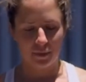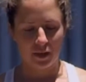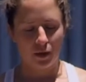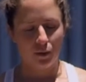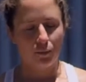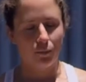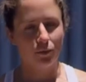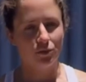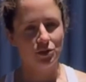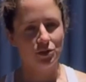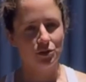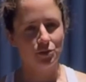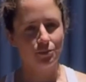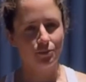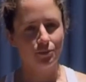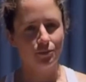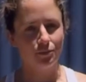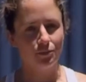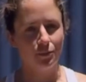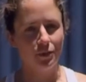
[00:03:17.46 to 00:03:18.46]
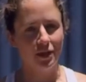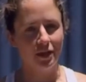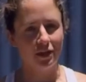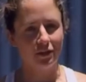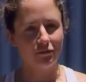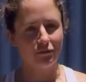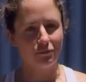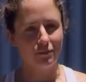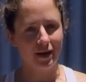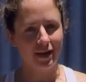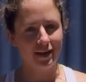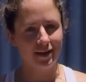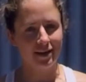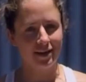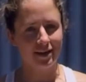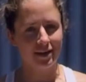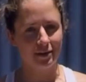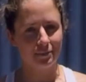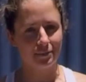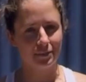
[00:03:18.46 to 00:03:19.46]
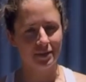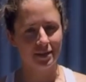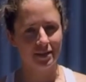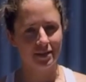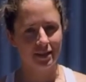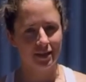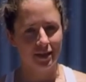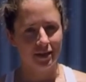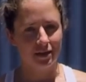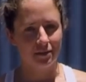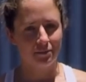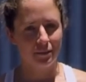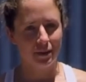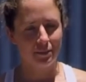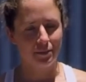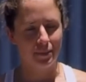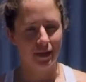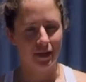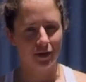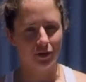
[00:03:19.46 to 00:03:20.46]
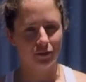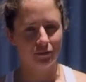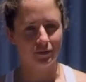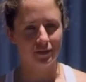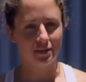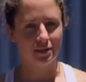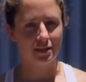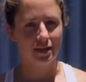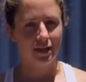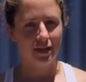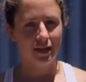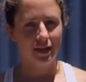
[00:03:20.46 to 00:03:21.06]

was to give my hips and my pelvis